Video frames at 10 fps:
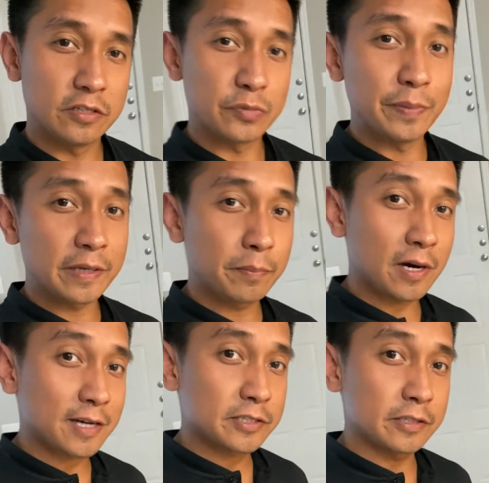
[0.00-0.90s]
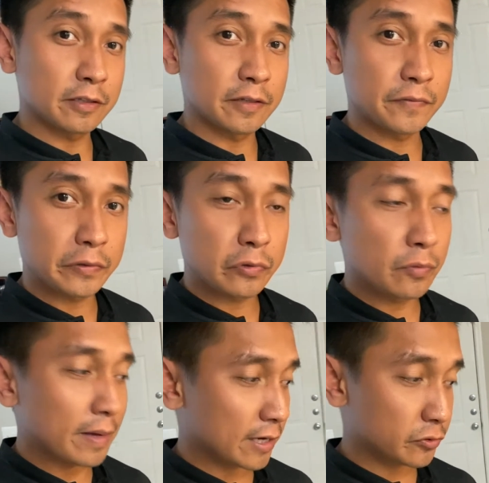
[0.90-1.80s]
big box in the living
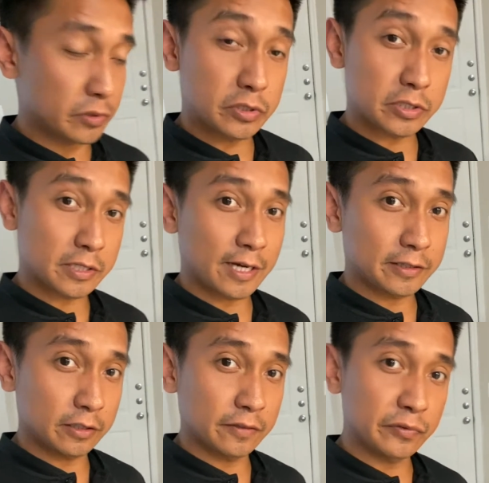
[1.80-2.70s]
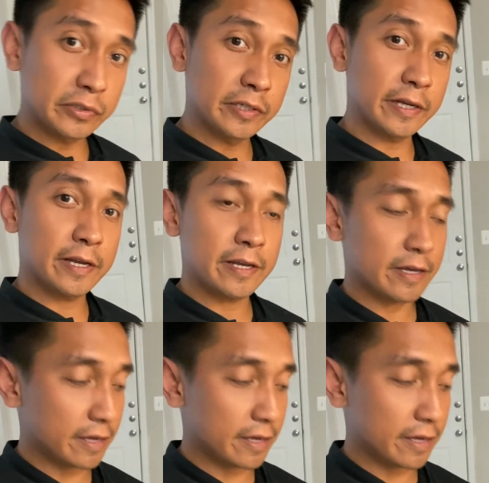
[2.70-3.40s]
room actually just got delivered today,